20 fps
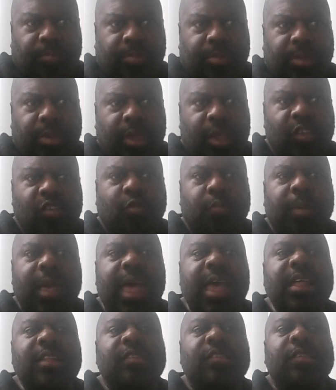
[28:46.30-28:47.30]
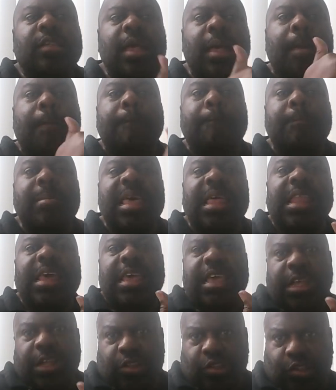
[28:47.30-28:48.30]
He spends
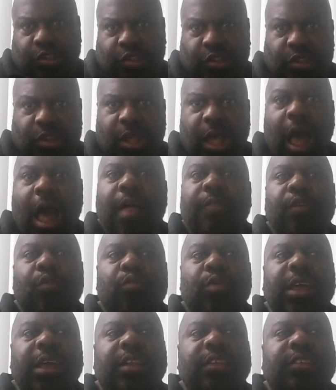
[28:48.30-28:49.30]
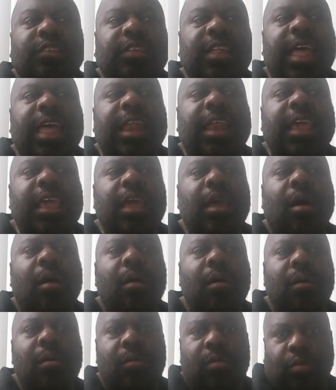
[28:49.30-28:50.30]
millions on the real estate he
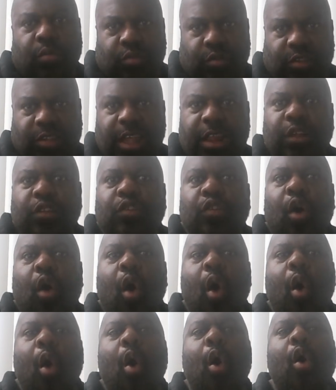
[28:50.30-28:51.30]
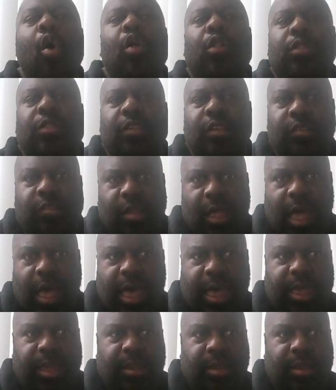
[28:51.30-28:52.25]
owns, and it's all design